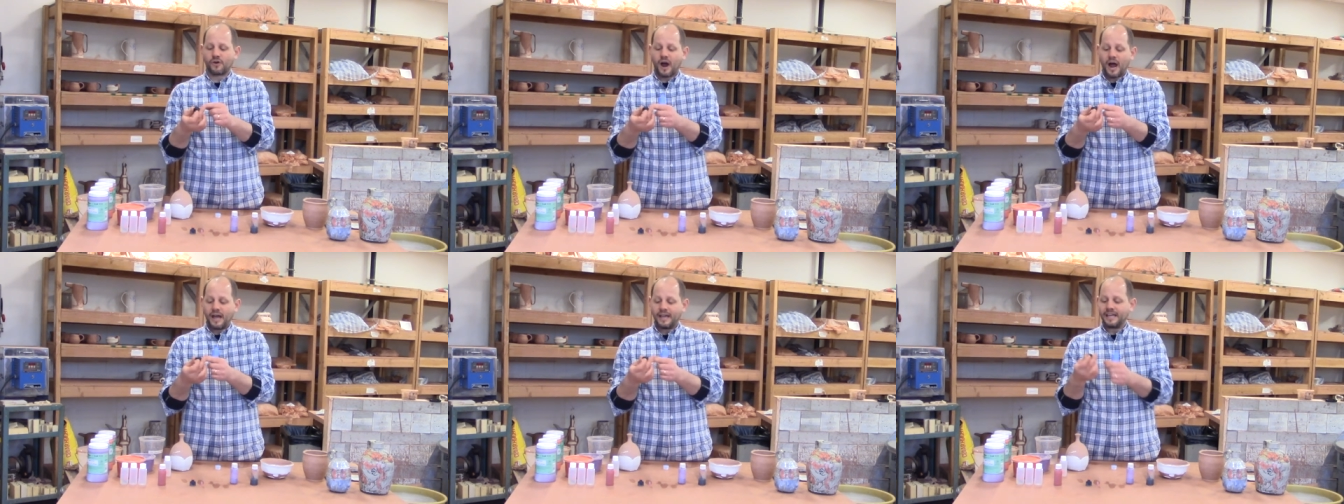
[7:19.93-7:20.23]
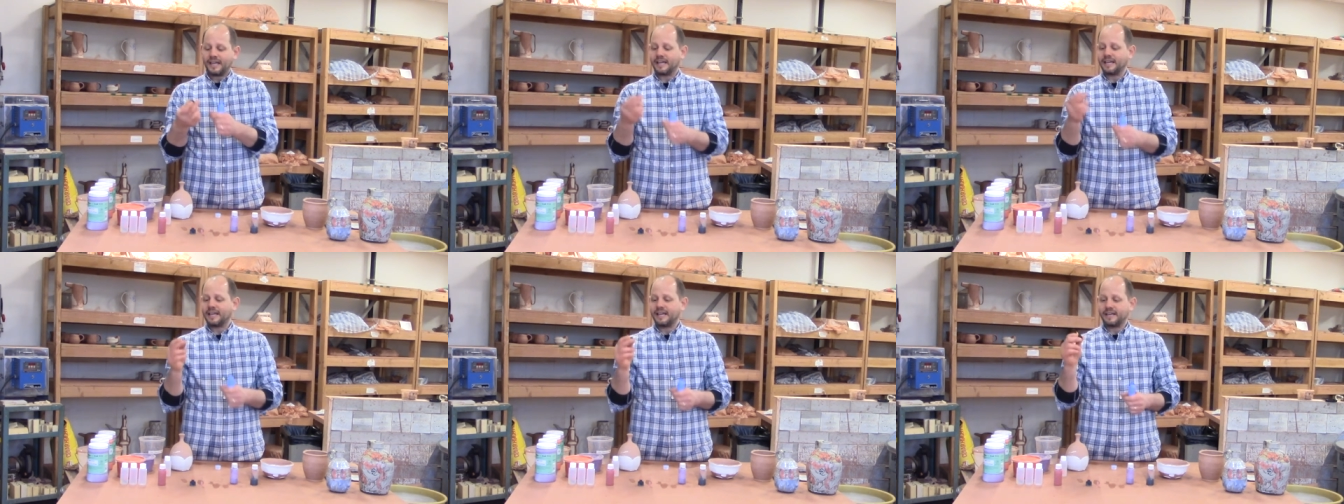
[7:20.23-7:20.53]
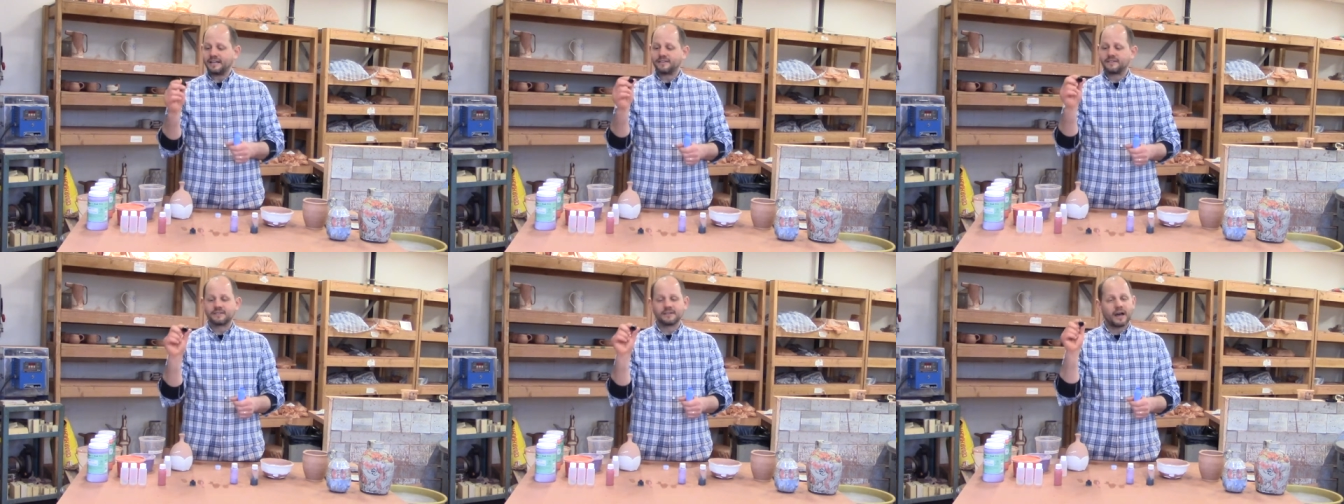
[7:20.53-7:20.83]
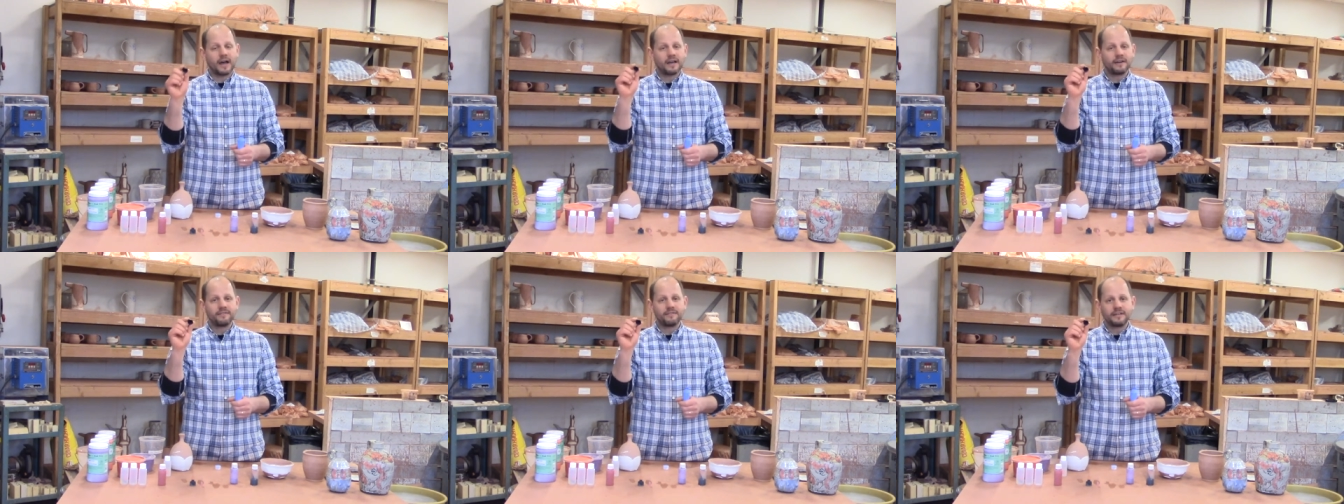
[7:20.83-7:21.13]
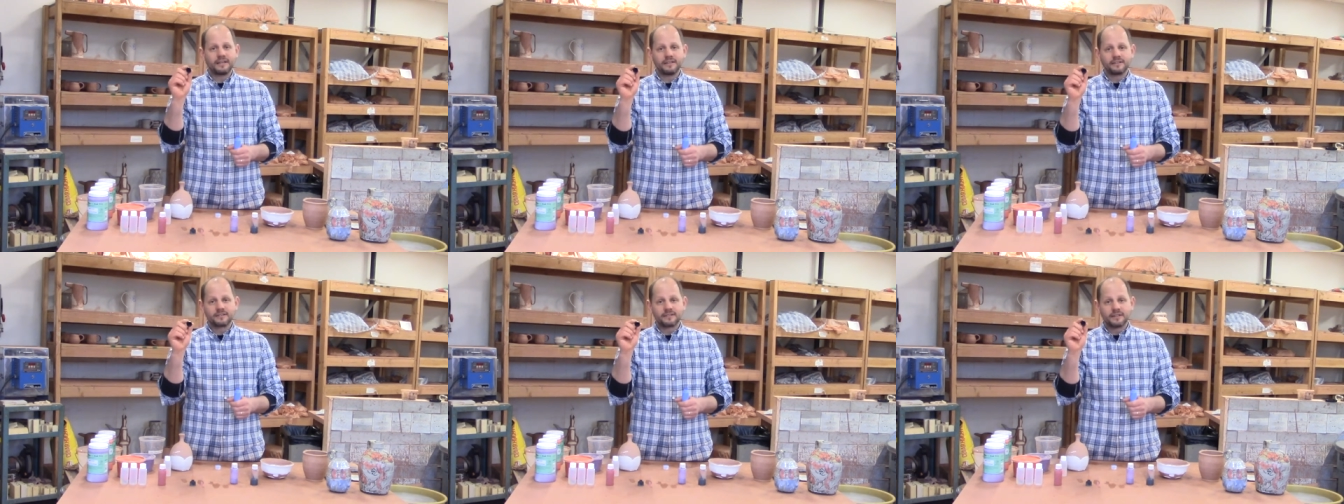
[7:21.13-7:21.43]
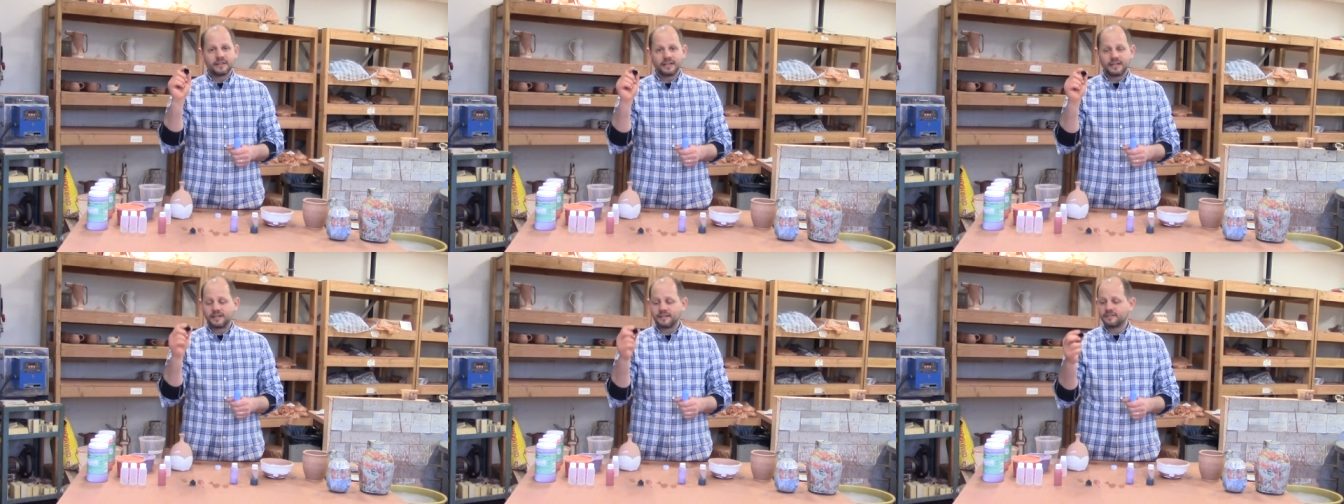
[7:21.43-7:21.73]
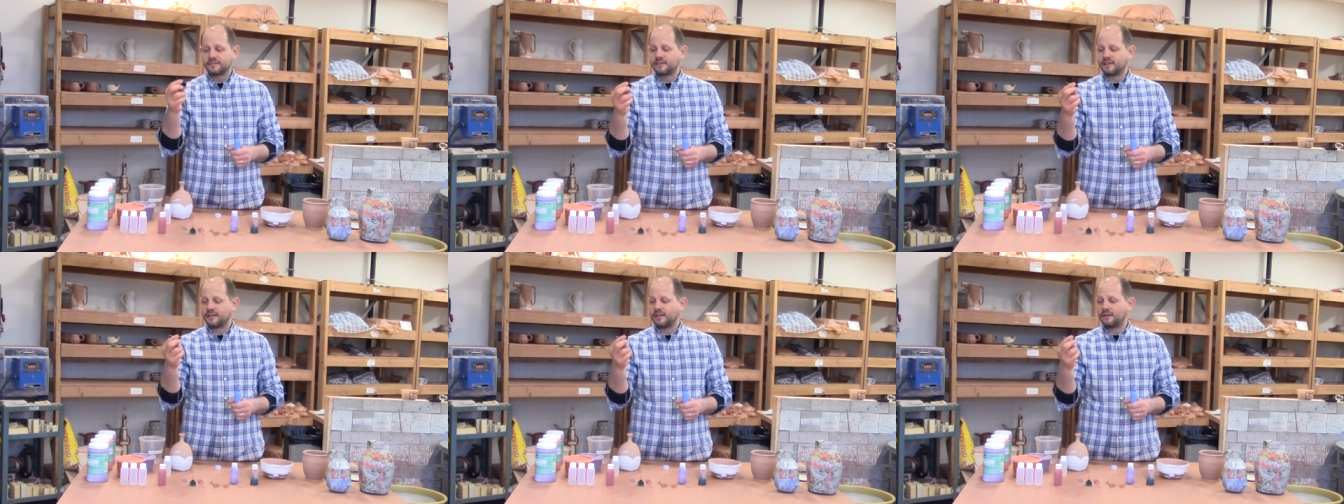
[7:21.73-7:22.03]
drying inside of these
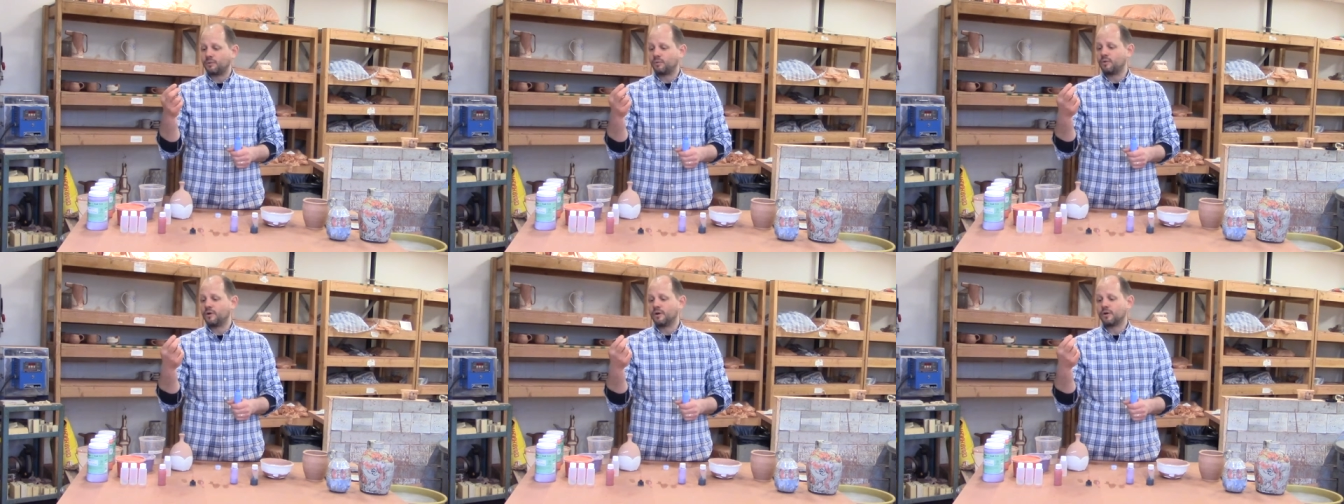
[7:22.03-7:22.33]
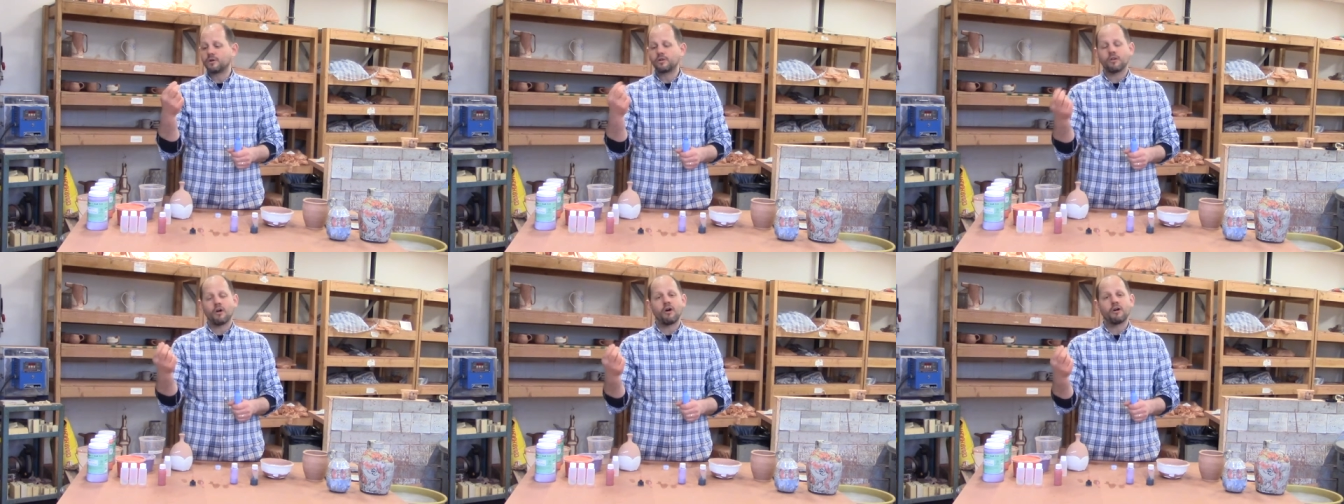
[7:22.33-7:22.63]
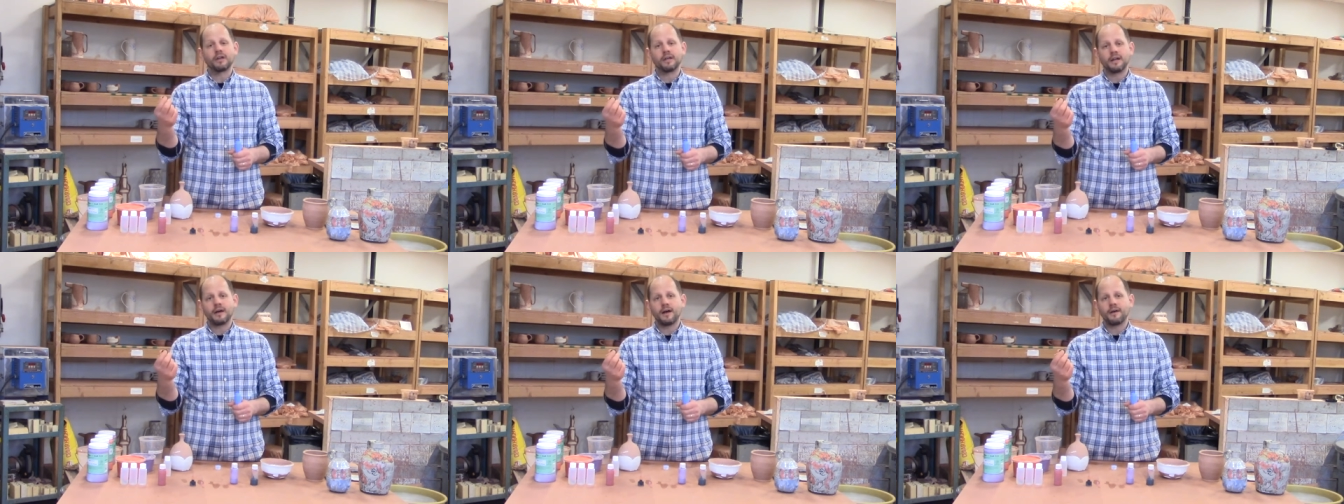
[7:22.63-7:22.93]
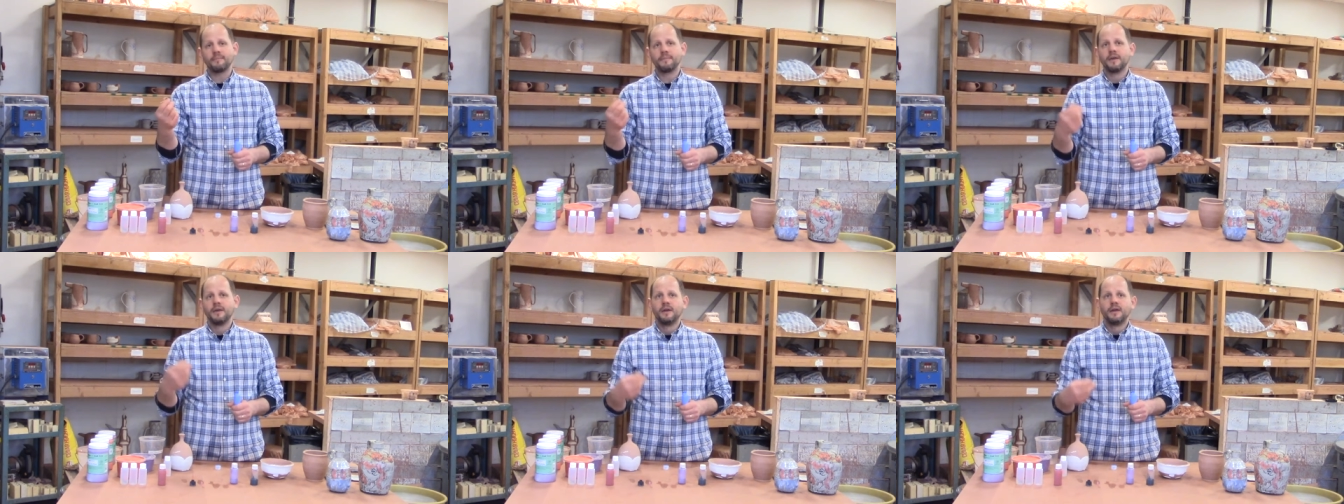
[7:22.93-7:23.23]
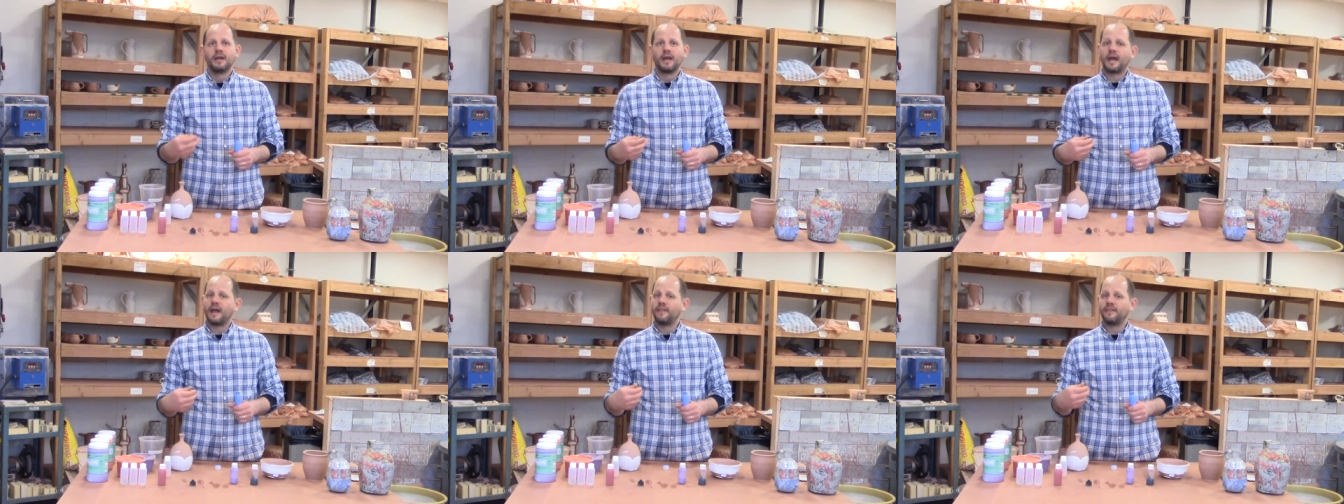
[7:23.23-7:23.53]
things. It will clog it up